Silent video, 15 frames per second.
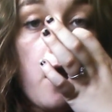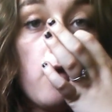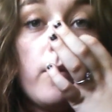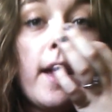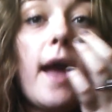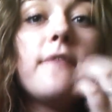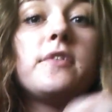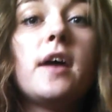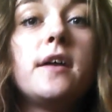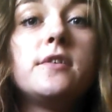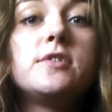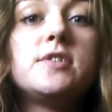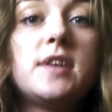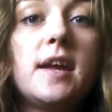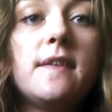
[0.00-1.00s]
We have to
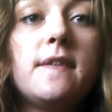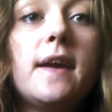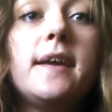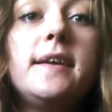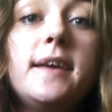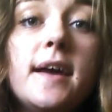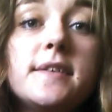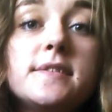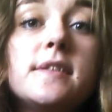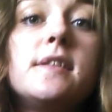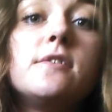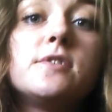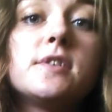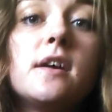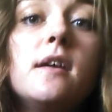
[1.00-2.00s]
understand that yes,
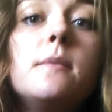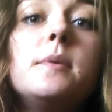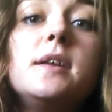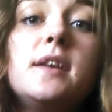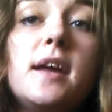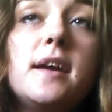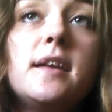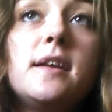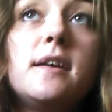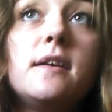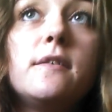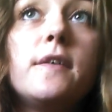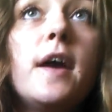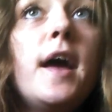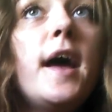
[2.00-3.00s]
there's going to be
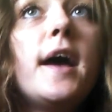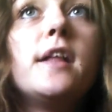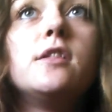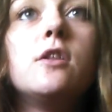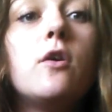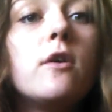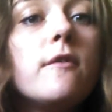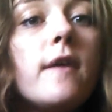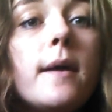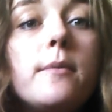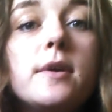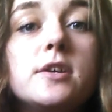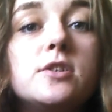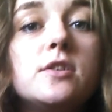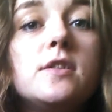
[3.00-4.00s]
negative and lower
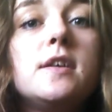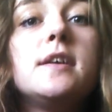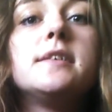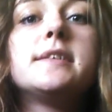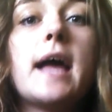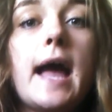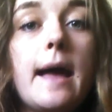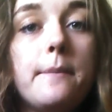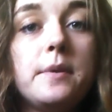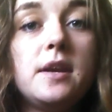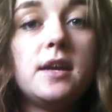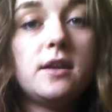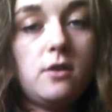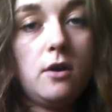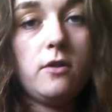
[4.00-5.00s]
vibration things
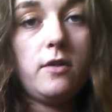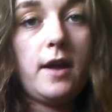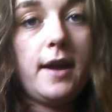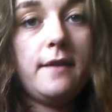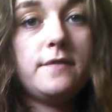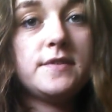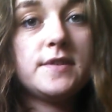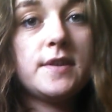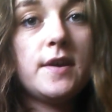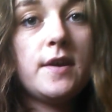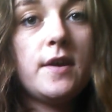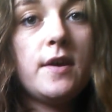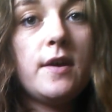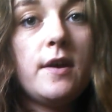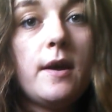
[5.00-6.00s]
happening in our lives,
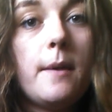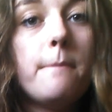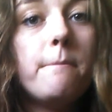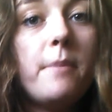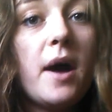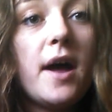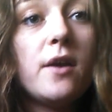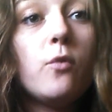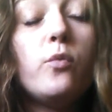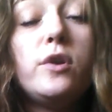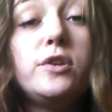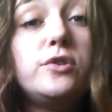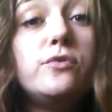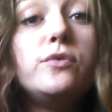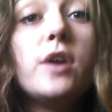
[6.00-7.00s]
but we
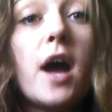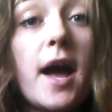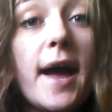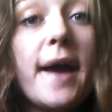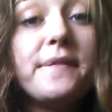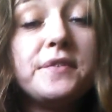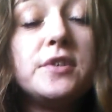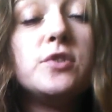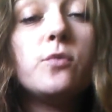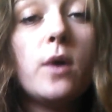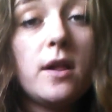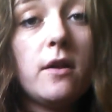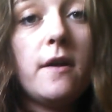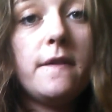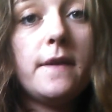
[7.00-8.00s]
do not have to
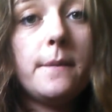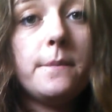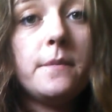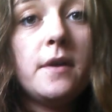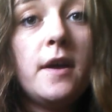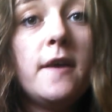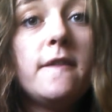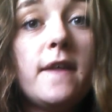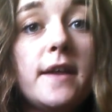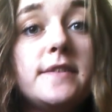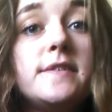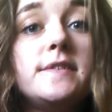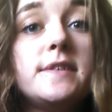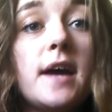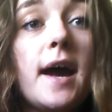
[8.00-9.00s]
dwell on them.
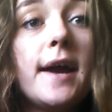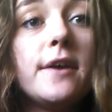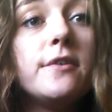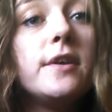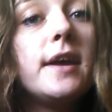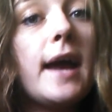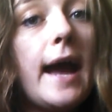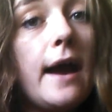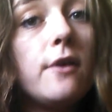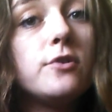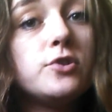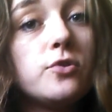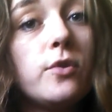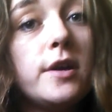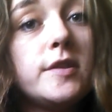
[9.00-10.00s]
That's entirely our
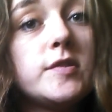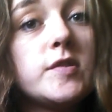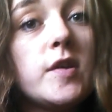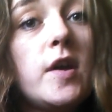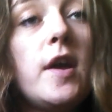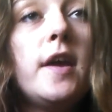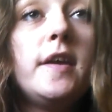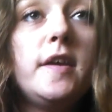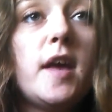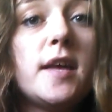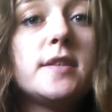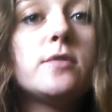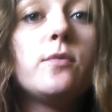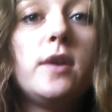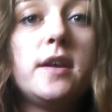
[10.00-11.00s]
choice.
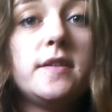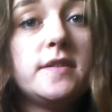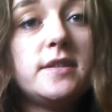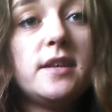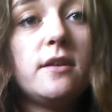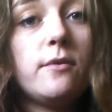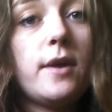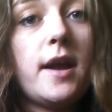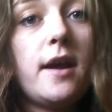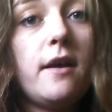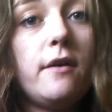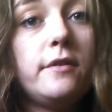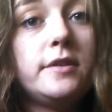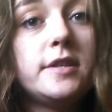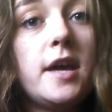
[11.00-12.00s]
Yes, we can sit
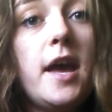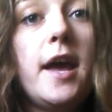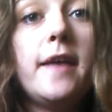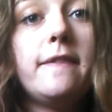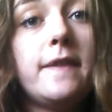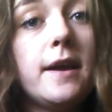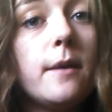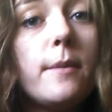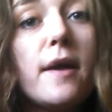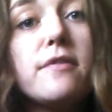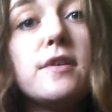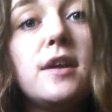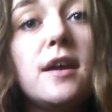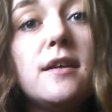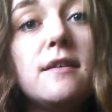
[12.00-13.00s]
around and think about
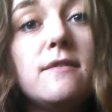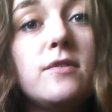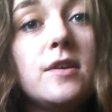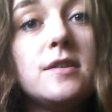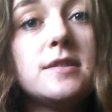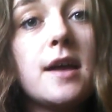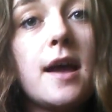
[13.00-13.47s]
the negative things